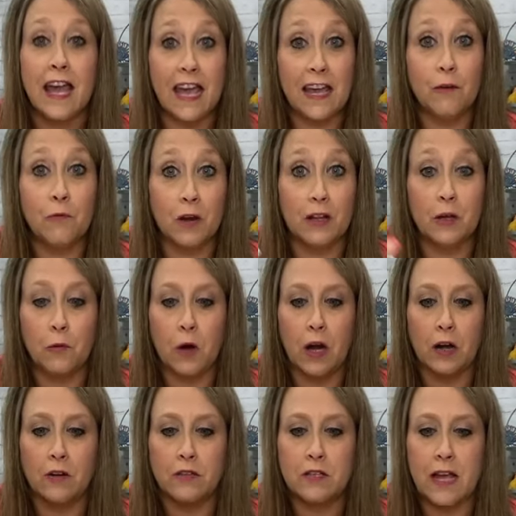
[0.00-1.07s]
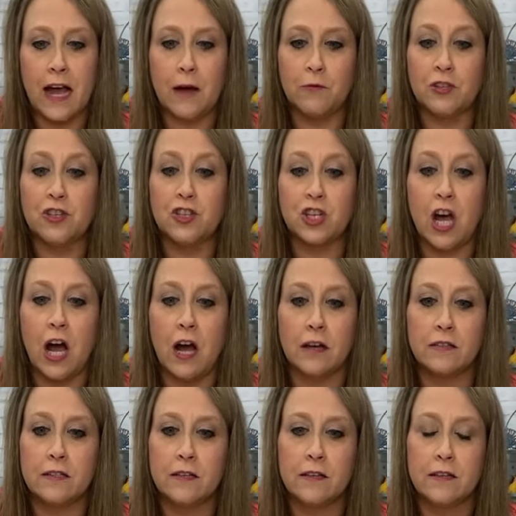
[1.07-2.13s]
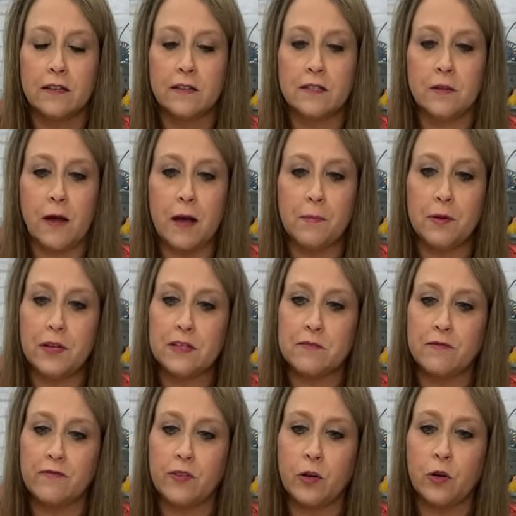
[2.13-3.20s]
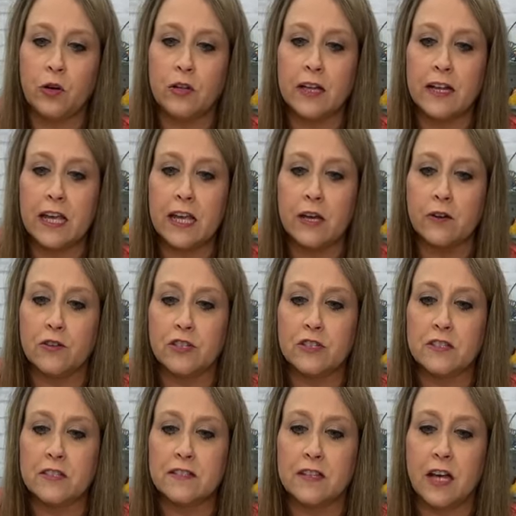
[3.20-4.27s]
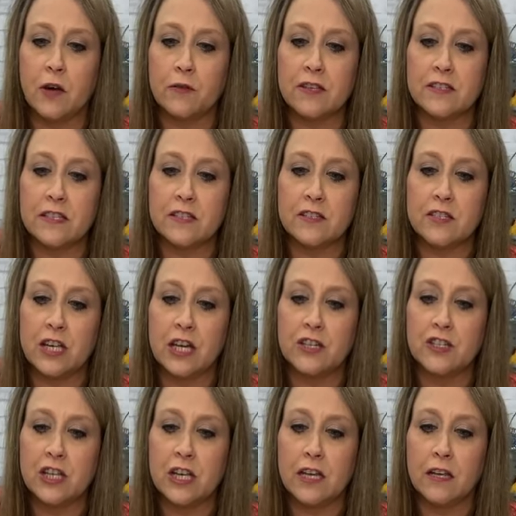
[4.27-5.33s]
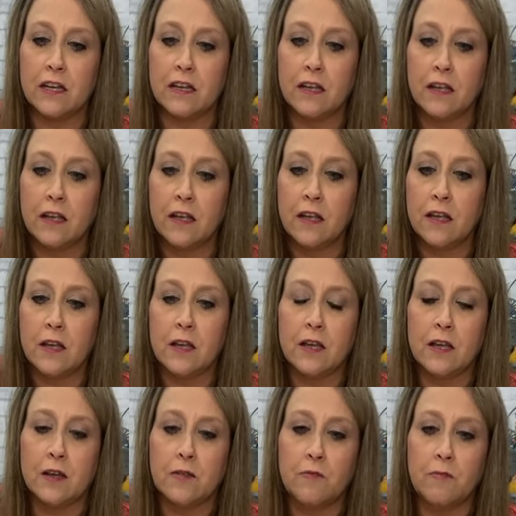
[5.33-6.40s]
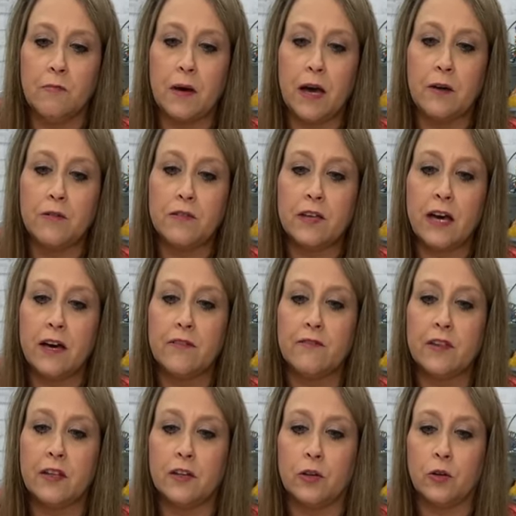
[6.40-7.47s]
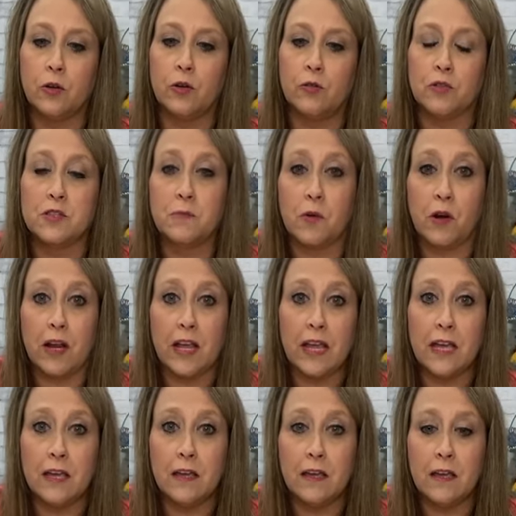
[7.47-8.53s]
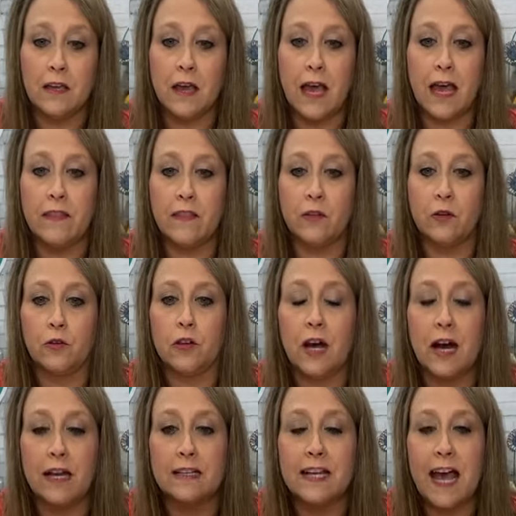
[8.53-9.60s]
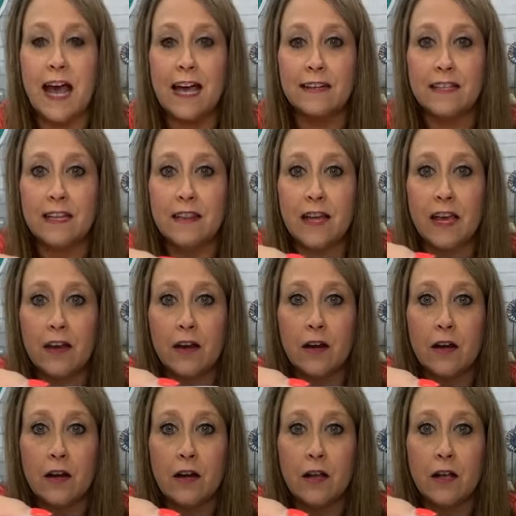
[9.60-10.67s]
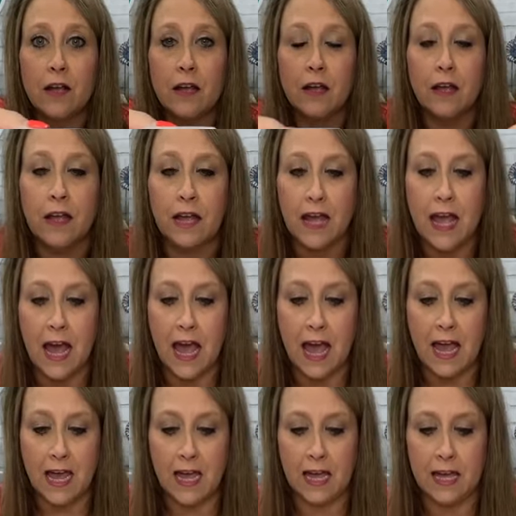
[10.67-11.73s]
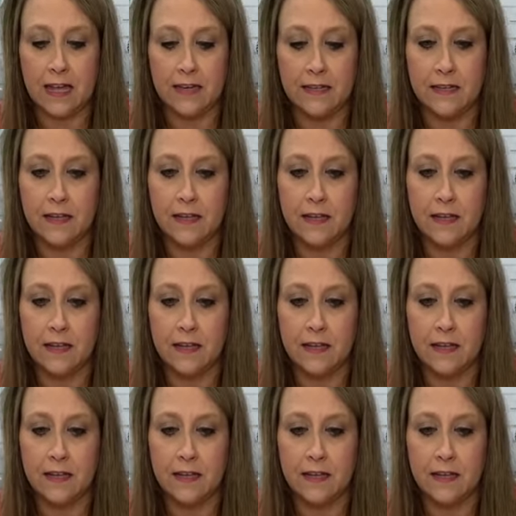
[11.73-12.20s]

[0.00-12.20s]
It really works. I was shocked. So I put some foil in here just as long as it's touching both of the little spring and the little contact in there and